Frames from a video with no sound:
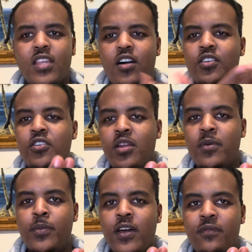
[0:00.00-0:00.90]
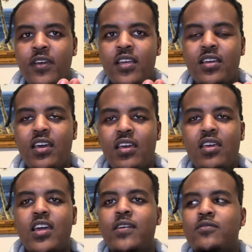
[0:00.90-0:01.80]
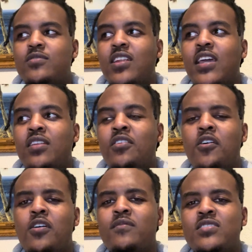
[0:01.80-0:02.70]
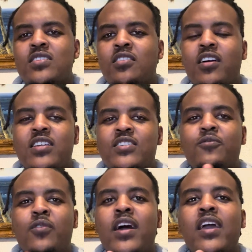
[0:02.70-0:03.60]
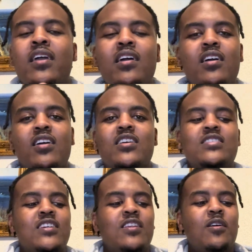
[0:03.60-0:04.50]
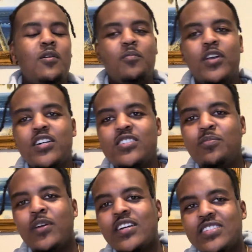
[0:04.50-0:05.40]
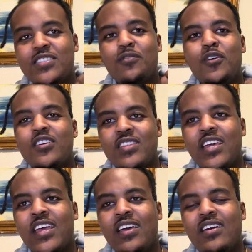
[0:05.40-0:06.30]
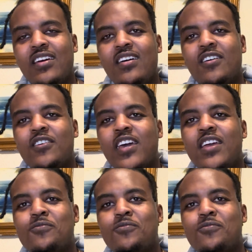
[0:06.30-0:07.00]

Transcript: Are you going to be perfect?" And everyone was like, "No, obviously not." And he said, "Why?" And he said, "Because you're practicing the wrong thing." Okay?